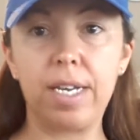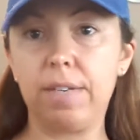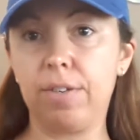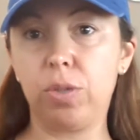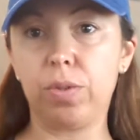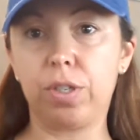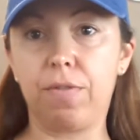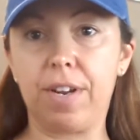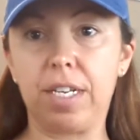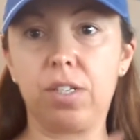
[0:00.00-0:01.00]
individual
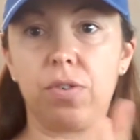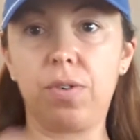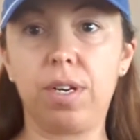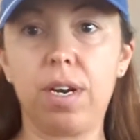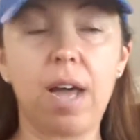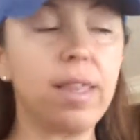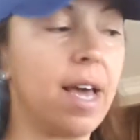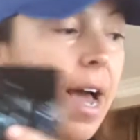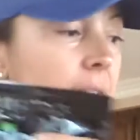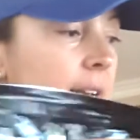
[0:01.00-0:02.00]
servings. So you've got
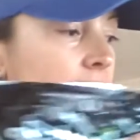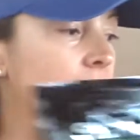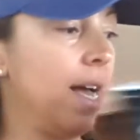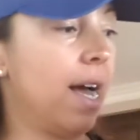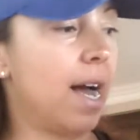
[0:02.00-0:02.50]
that.